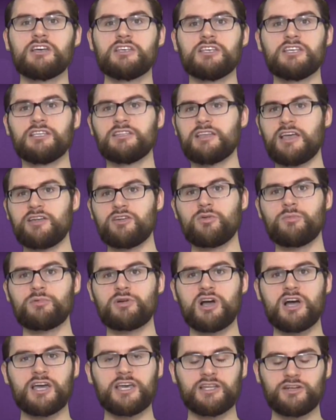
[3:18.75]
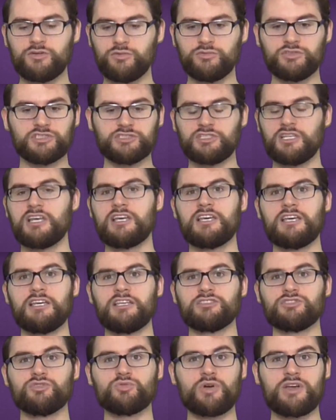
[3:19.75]
You get Daniel Bryan, who just
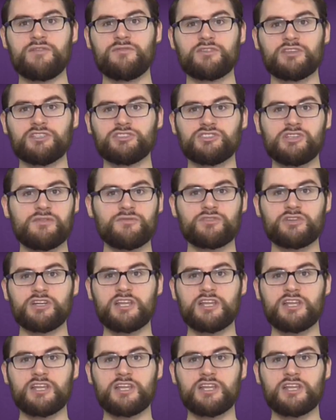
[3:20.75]
is great for this stuff,